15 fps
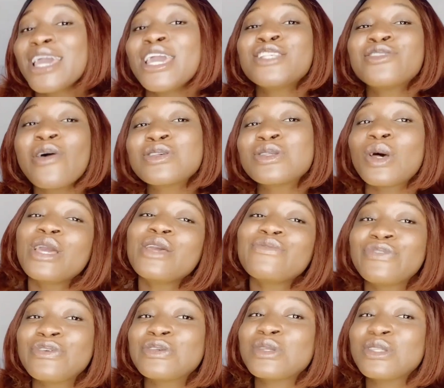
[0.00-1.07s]
it's also
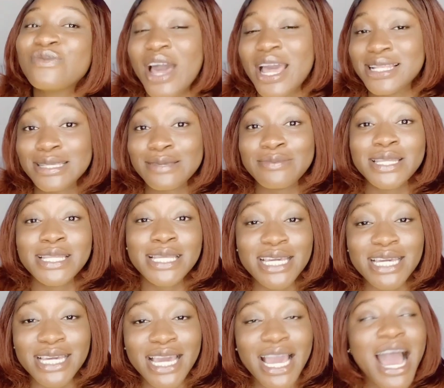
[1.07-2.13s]
infused with vitamin
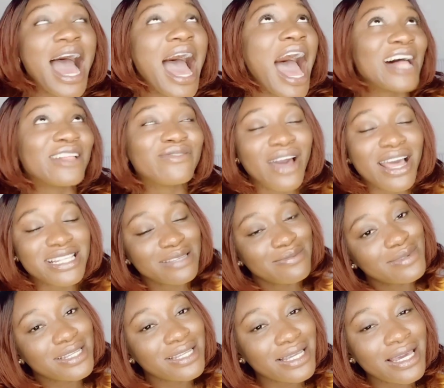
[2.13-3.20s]
E. And
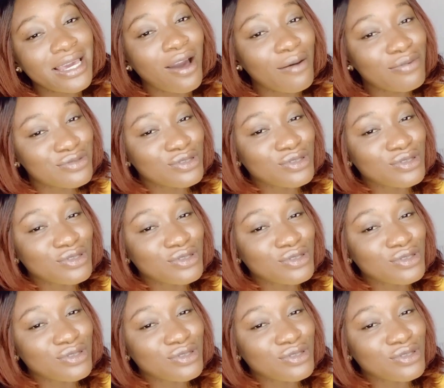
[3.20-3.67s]
vitamin E helps to do